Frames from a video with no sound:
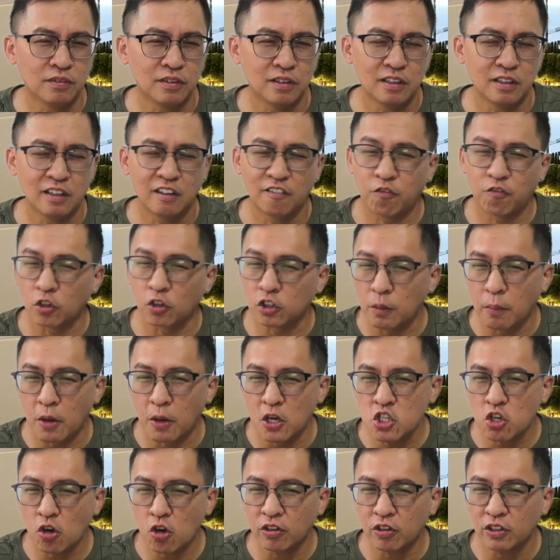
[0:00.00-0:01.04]
For the
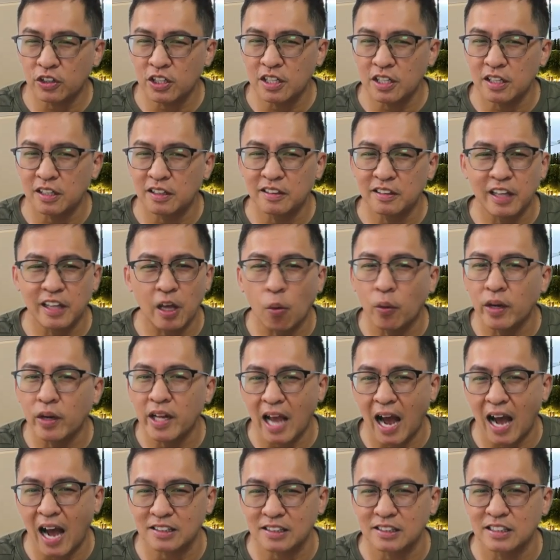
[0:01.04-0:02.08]
majority, they only
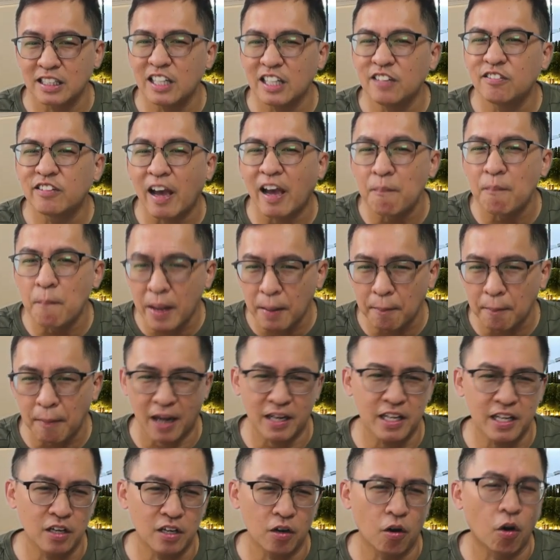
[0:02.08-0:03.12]
ask if can make
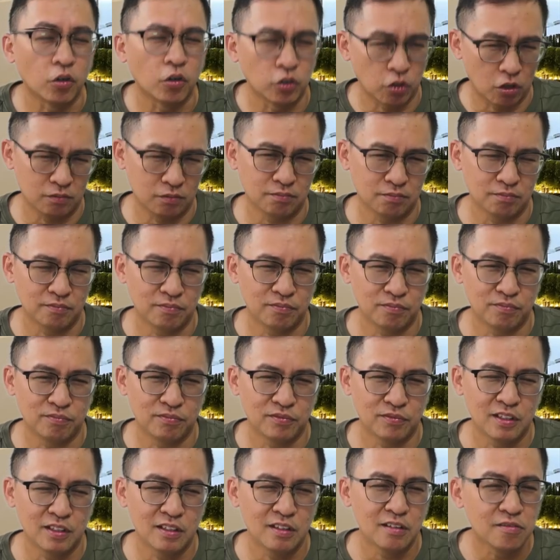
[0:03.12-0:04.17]
money or not.
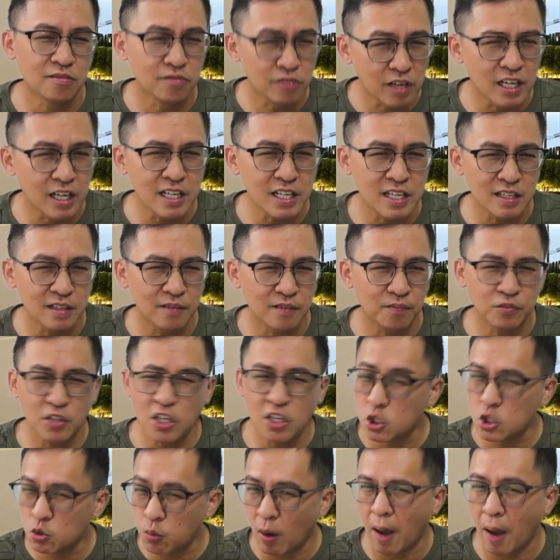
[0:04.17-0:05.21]
Really, this
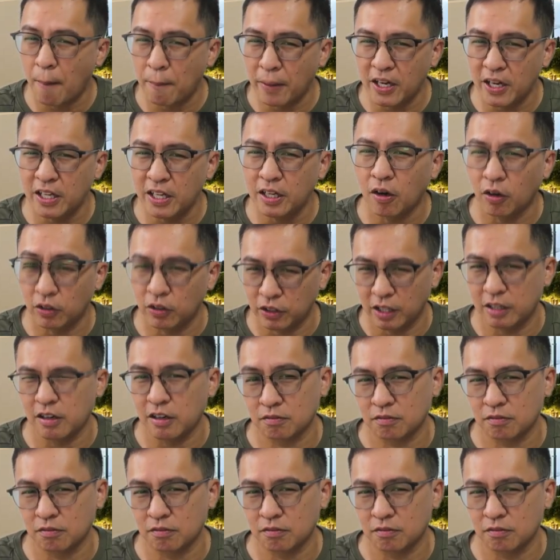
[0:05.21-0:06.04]
is what's happening on the ground.